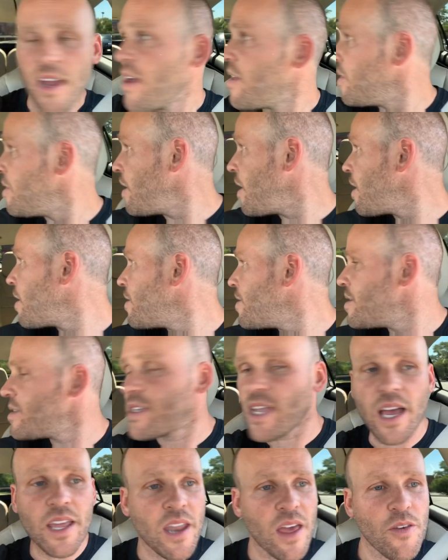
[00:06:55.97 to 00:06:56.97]
there is
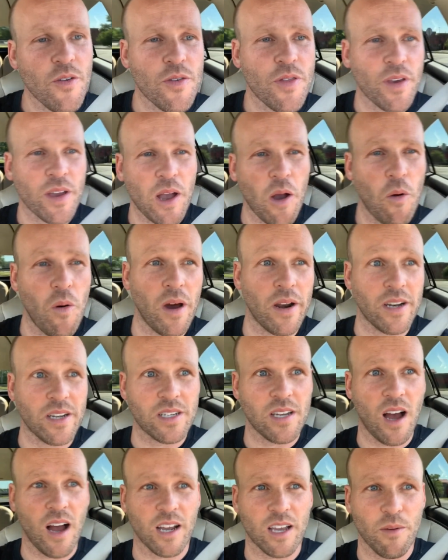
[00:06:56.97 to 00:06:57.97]
another thing I wanted to
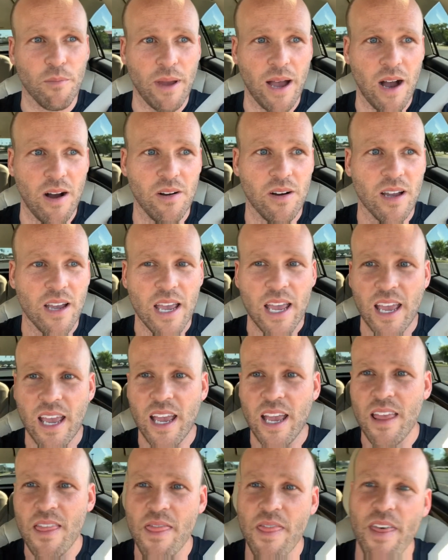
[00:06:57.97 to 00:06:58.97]
talk about,
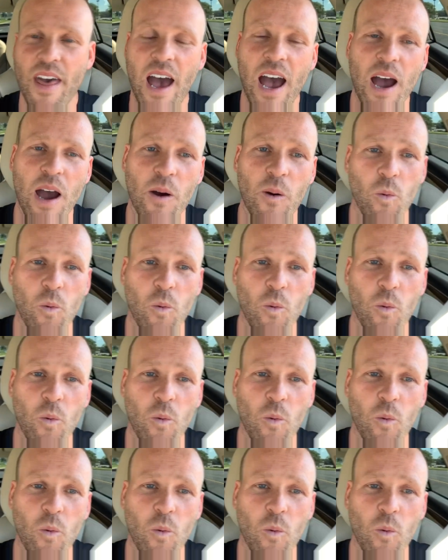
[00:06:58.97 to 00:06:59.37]
and that